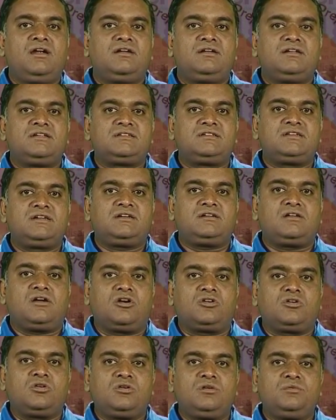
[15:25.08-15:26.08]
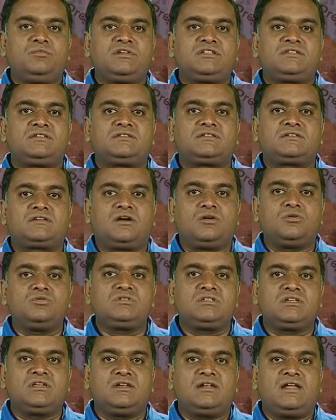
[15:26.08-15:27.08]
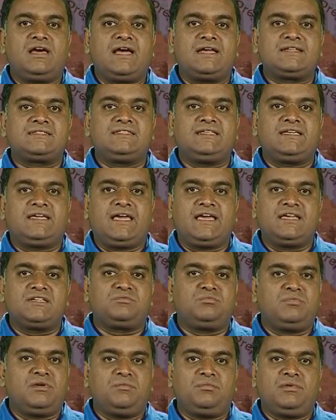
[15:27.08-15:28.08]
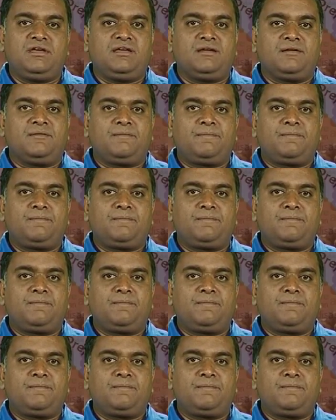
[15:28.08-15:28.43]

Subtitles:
district autonomous council as the case may be.